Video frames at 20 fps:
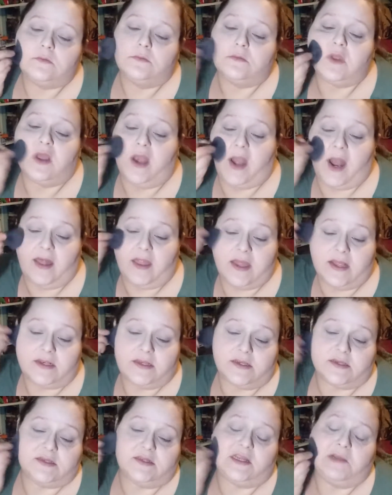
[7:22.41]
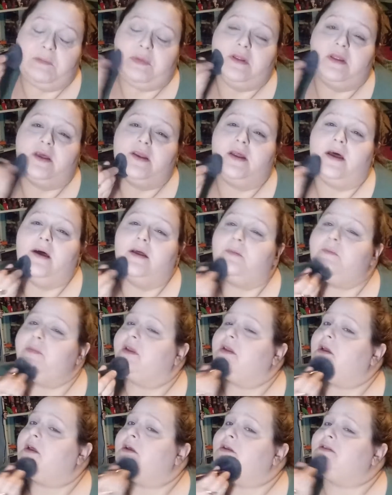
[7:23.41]
And I like to stipple it on
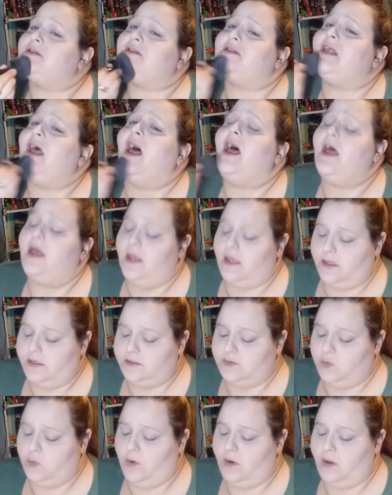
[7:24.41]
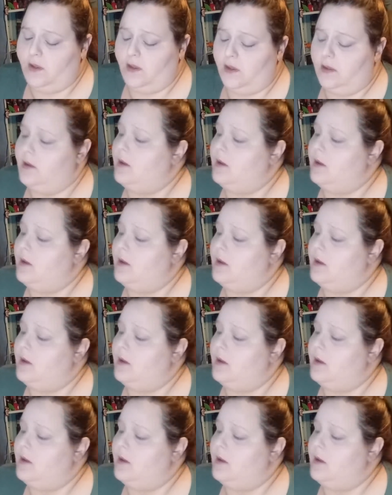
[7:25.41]
because that is what